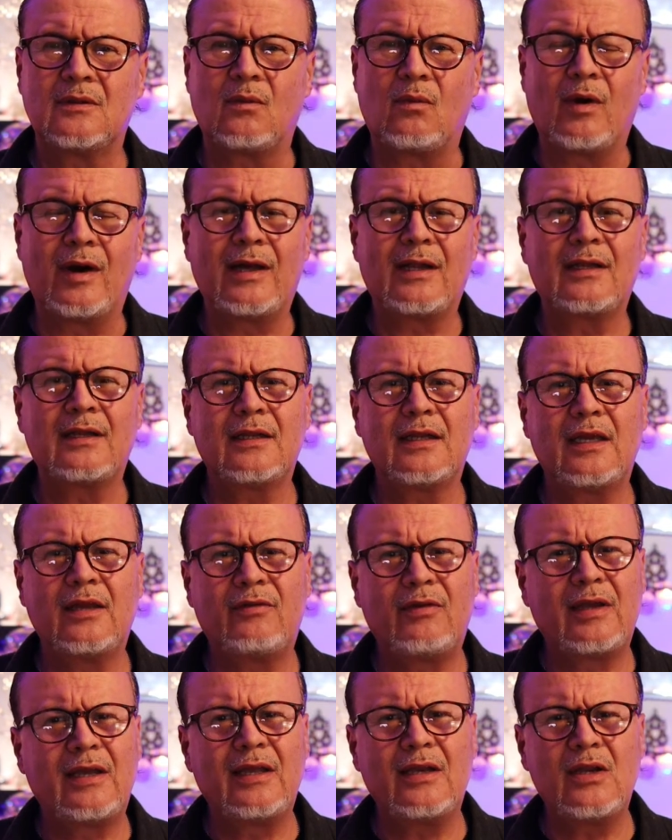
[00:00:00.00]
well,
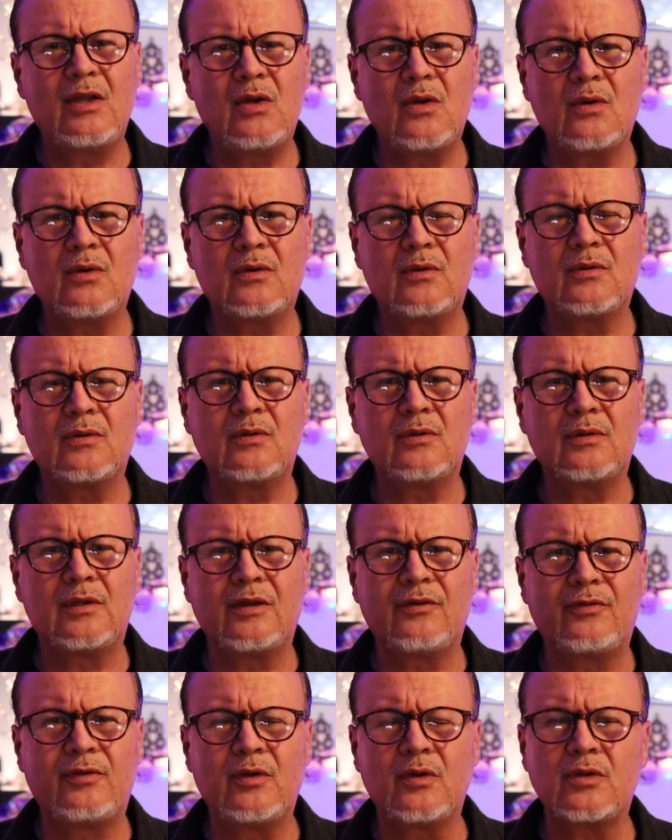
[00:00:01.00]
if he knew
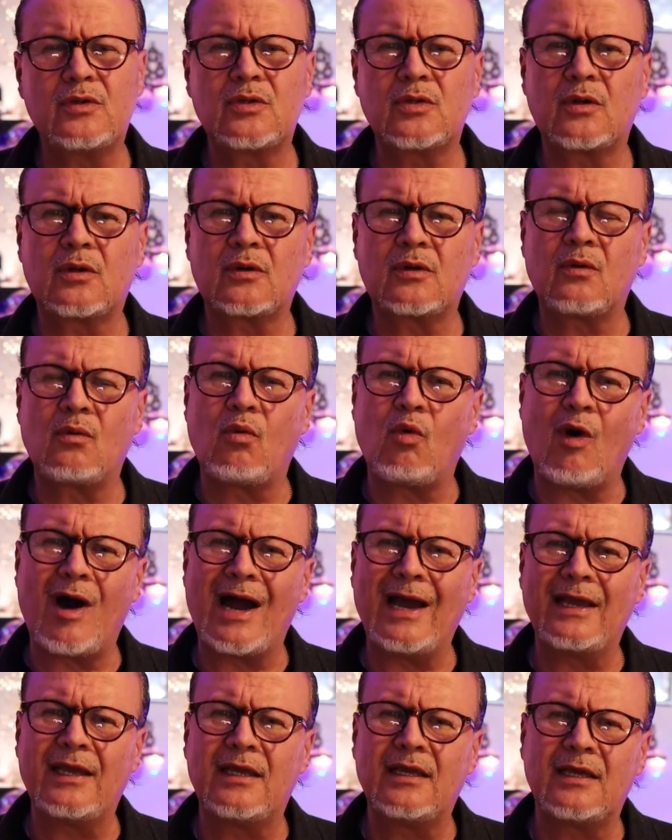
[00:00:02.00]
the future,
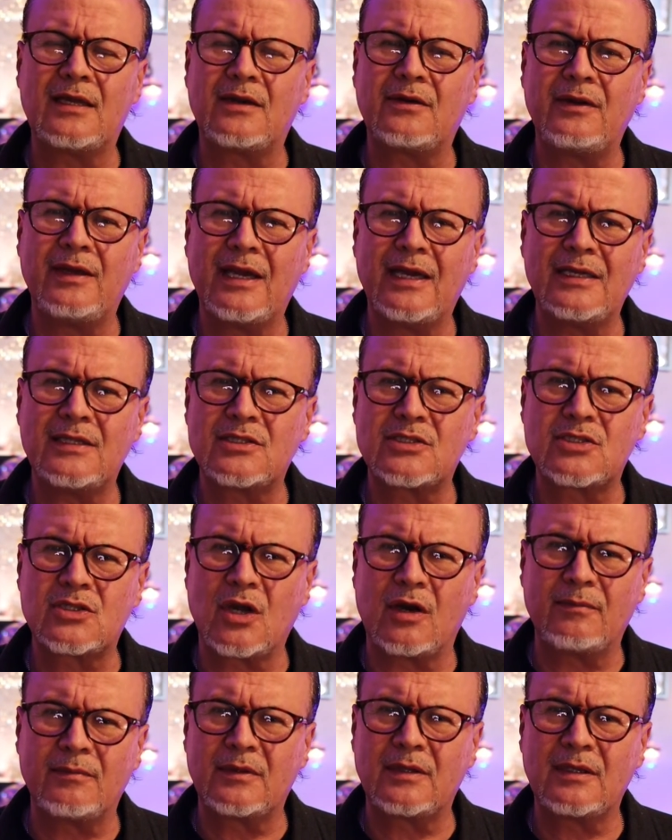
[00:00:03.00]
why he creates
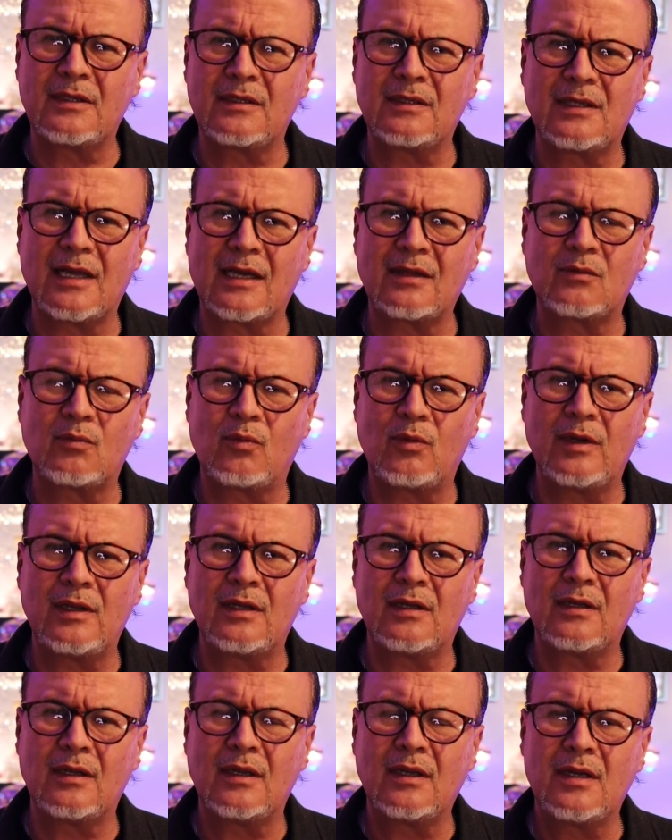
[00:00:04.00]
something that
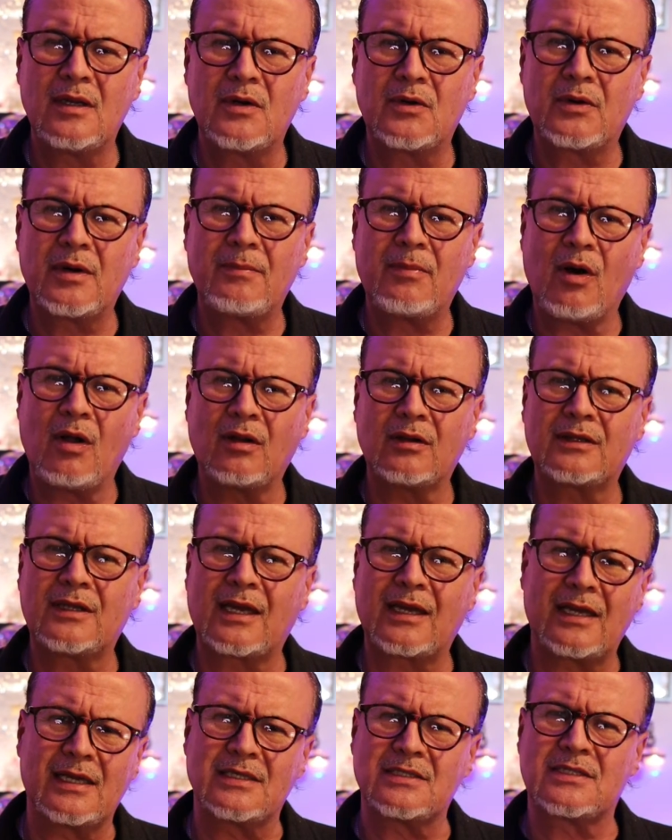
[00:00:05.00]
will revolt
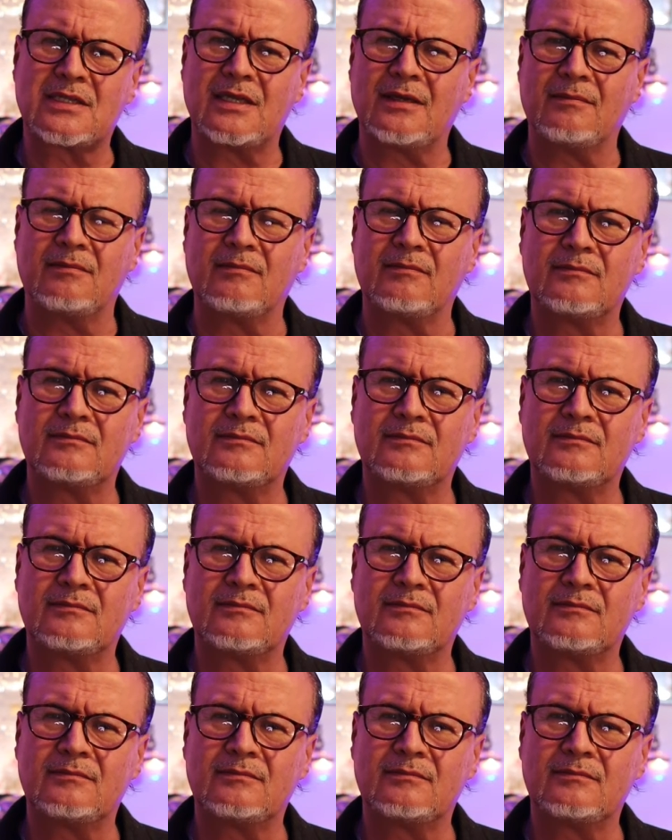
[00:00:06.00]
against him?